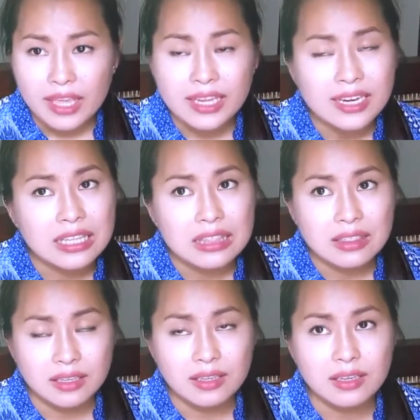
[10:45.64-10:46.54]
And I
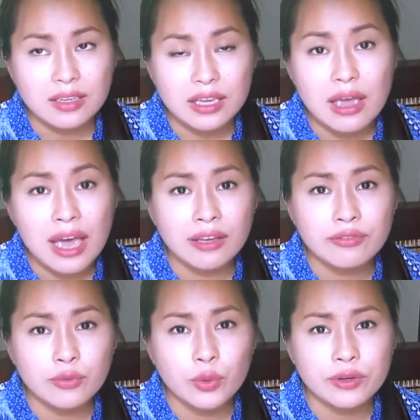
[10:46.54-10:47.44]
think
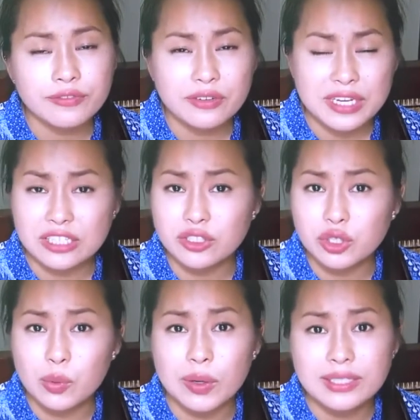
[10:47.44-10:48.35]
I've worn foundation
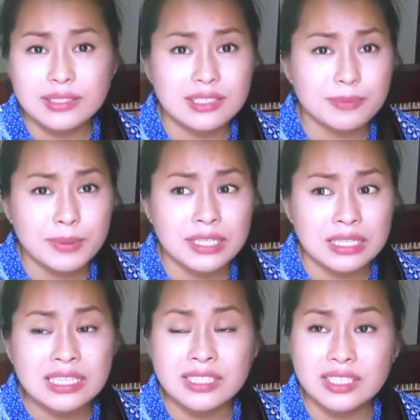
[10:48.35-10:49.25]
twice since being
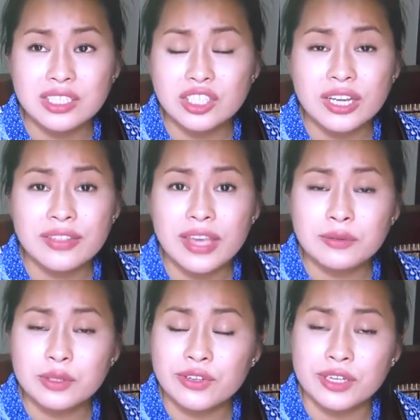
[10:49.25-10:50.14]
in Indonesia, and
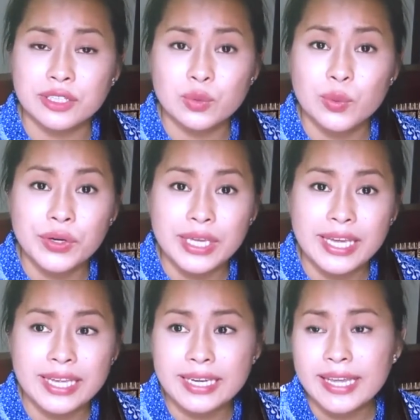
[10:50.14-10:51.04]
that was for our swearing
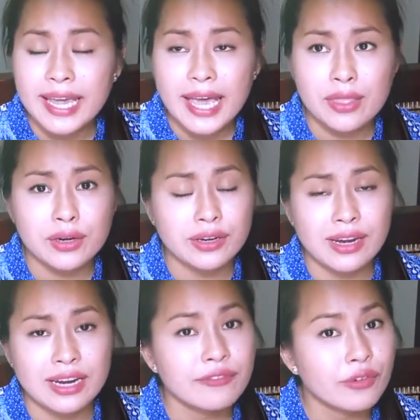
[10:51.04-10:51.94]
in and then a
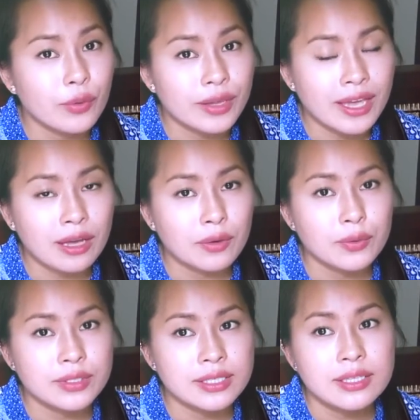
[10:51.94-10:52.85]
night of going
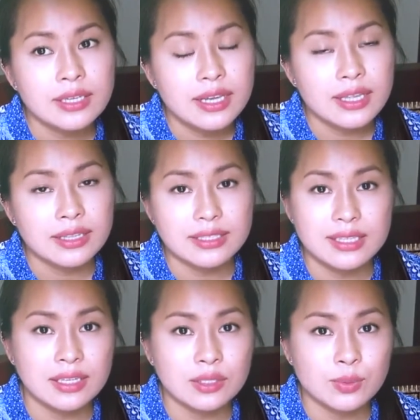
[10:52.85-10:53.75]
out in the
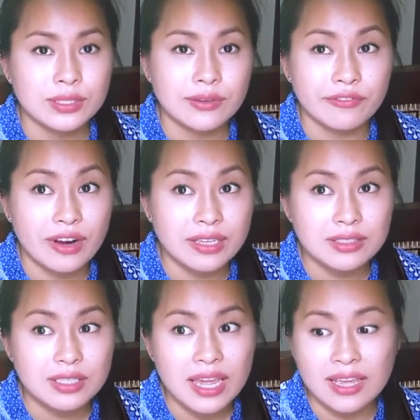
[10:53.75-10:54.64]
cities with some
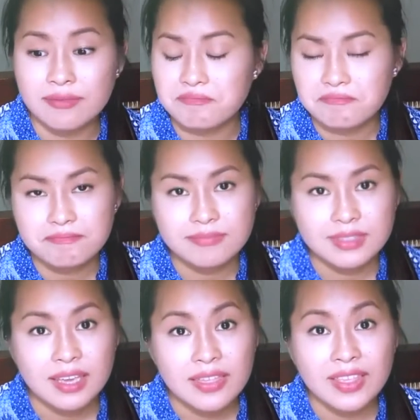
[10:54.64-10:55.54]
friends, and
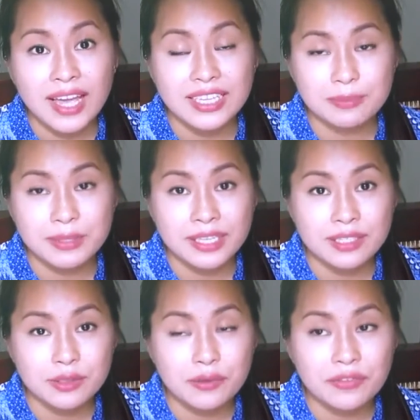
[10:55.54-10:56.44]
that has been
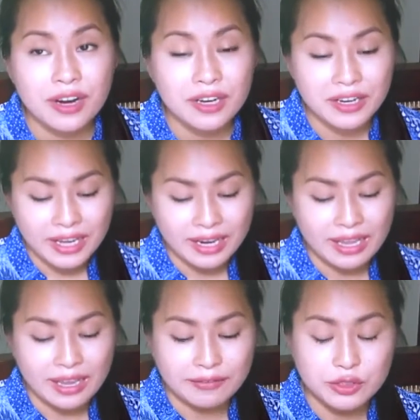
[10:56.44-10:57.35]
it so far. And
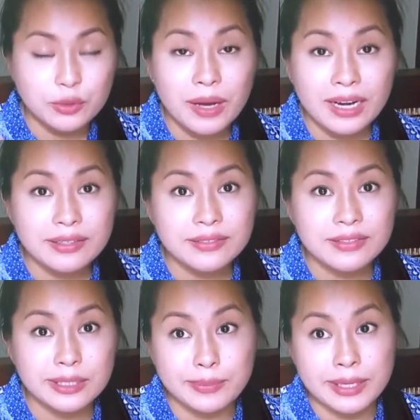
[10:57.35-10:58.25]
I have 2 bottles of
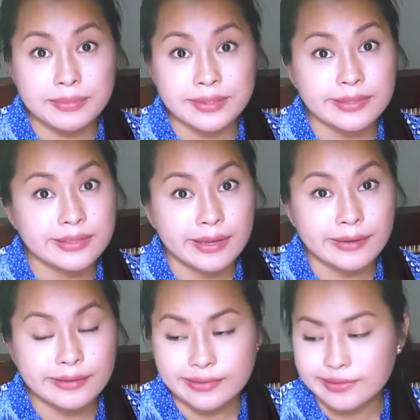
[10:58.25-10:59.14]
these babies,
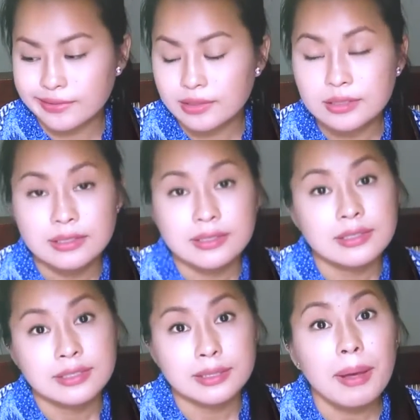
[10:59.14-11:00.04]
so
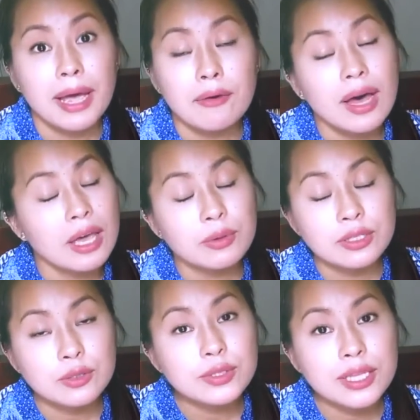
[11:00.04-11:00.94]
somehow I will
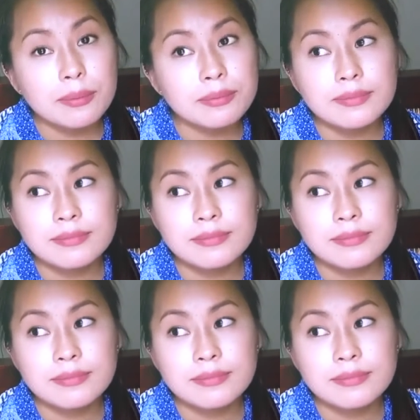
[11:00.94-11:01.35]
use them,